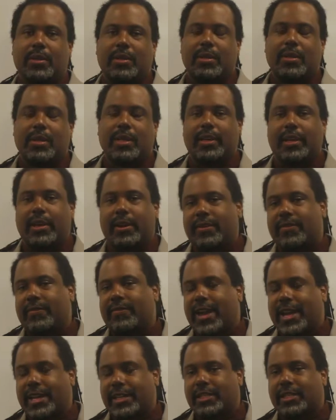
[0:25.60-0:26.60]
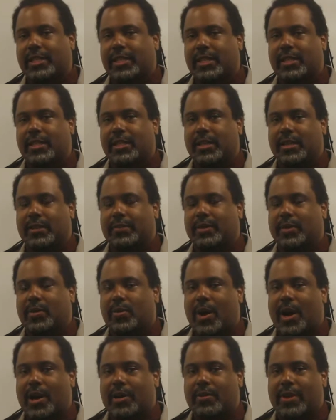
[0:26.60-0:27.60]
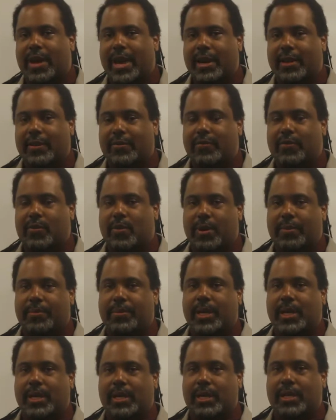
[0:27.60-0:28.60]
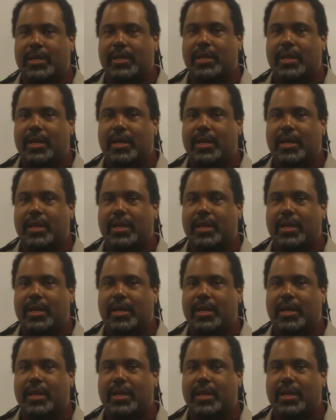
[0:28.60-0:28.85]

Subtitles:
the derivation of the quadratic formula